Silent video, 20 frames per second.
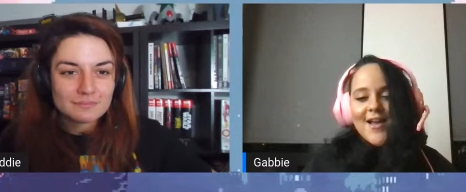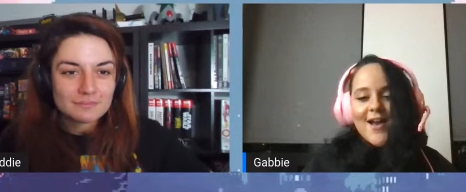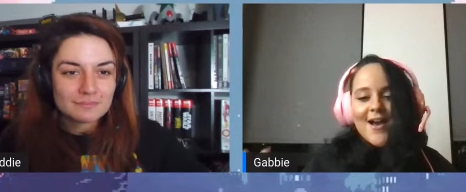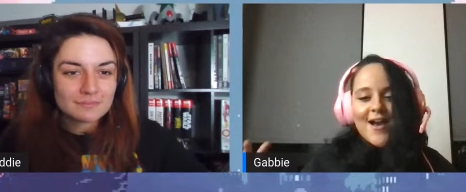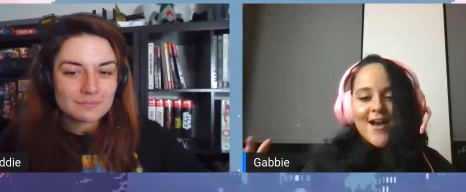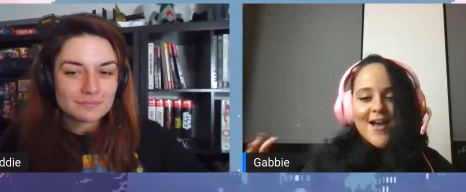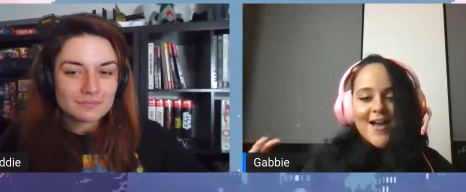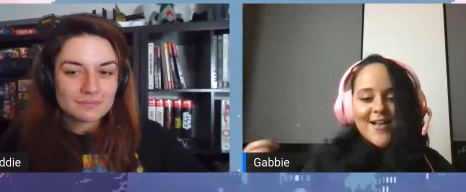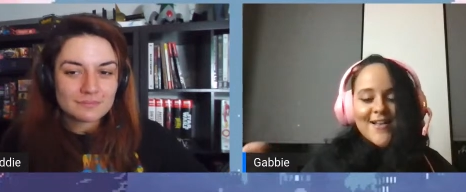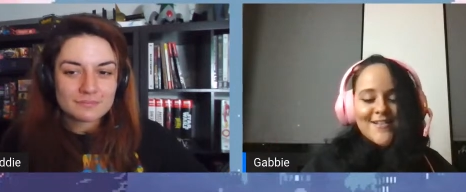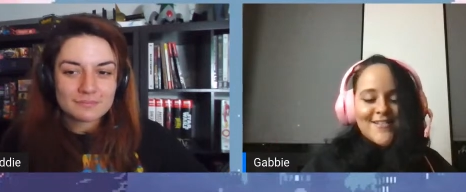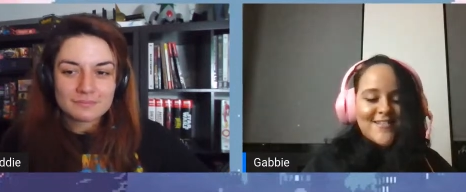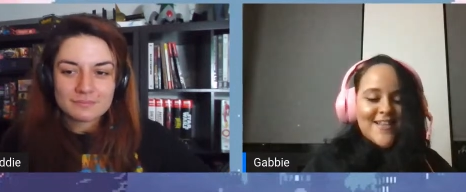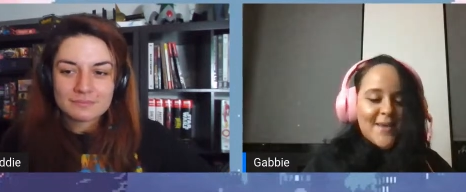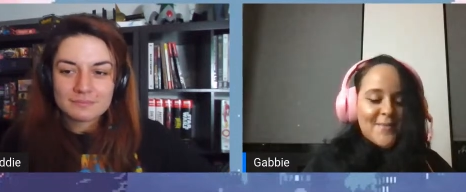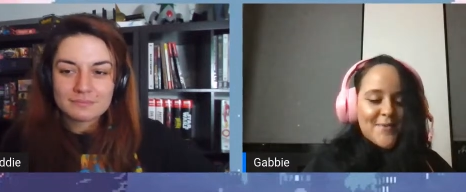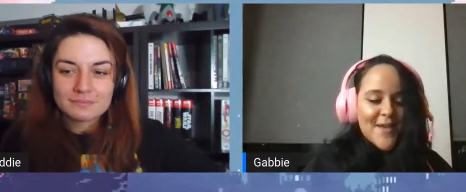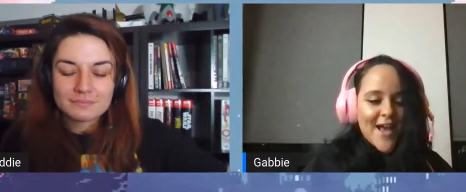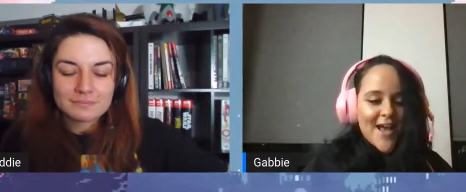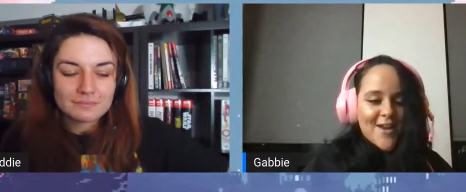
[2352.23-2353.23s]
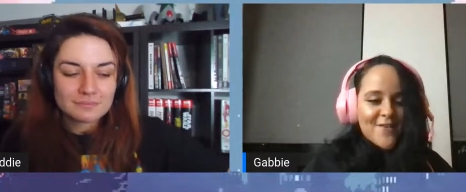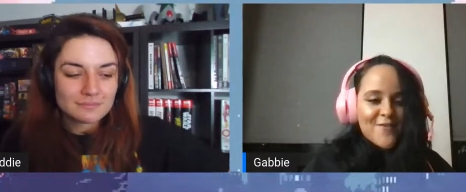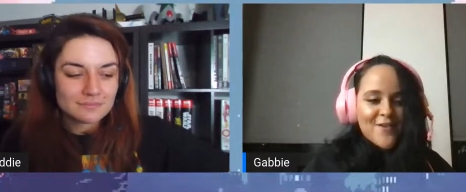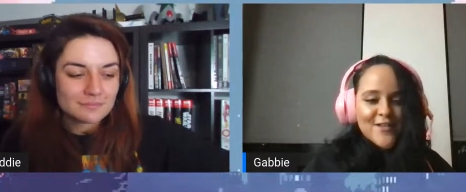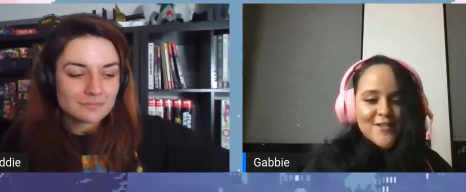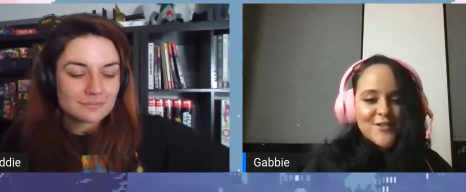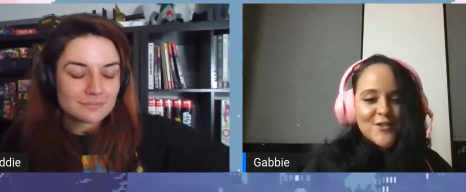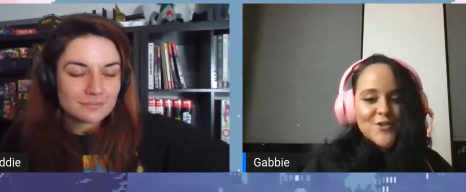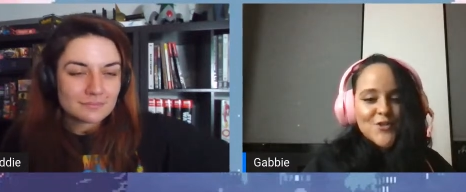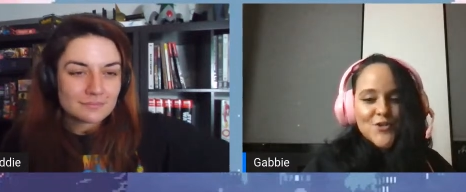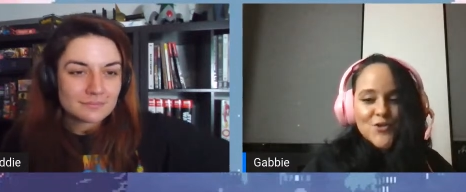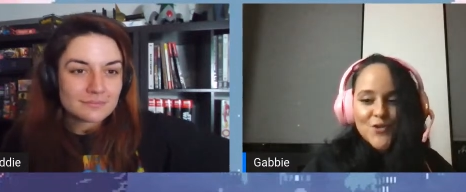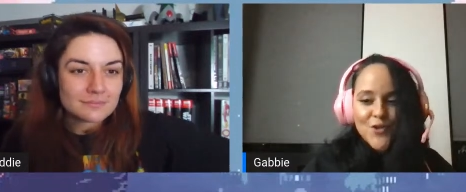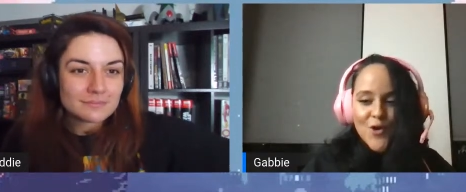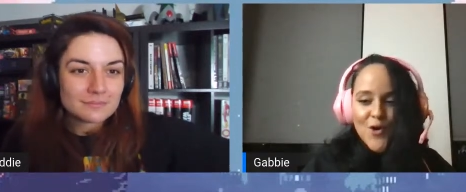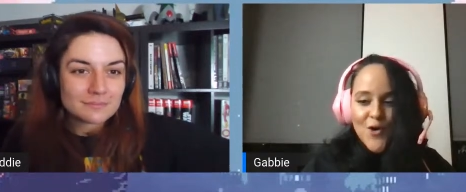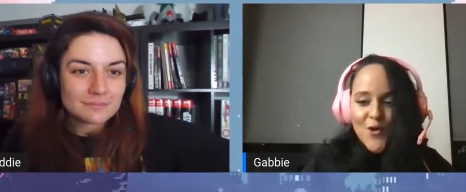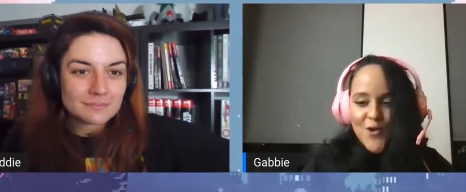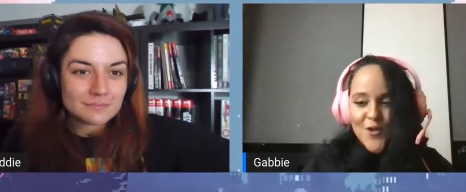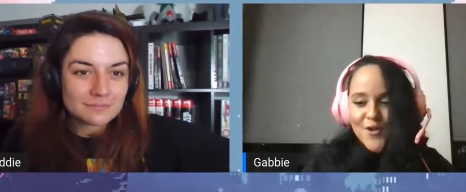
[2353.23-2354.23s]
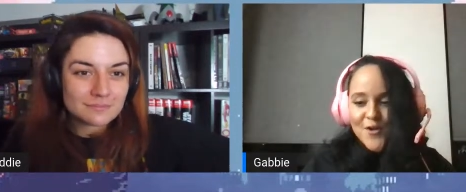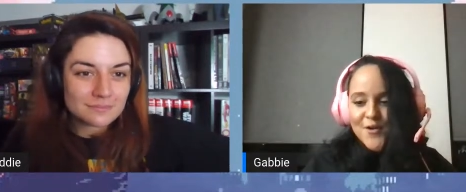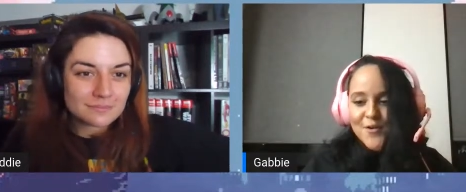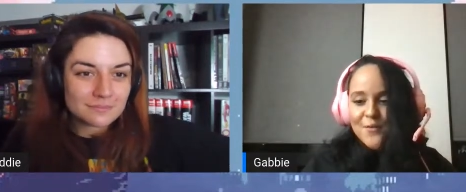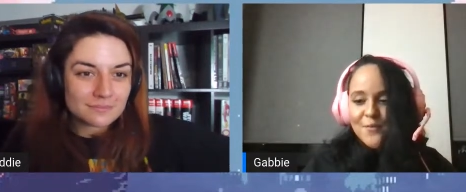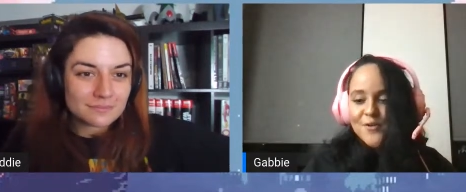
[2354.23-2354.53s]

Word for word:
Speaker 1: Uh, escaped out of his control,